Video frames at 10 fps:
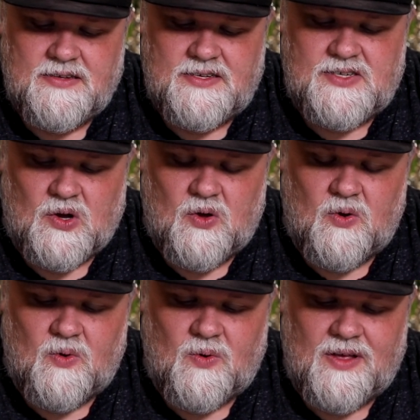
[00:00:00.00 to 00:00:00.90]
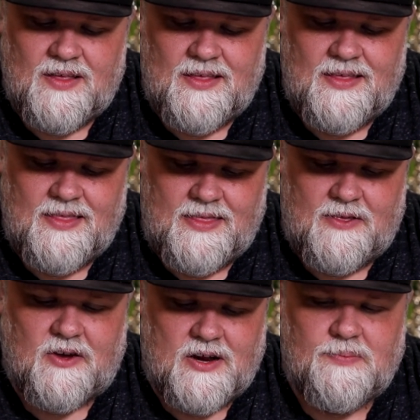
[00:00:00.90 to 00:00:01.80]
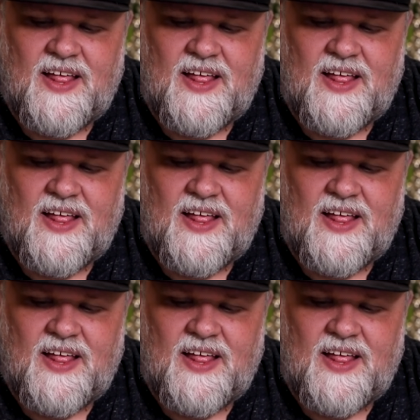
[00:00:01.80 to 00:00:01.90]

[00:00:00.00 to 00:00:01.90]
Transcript: So they're going to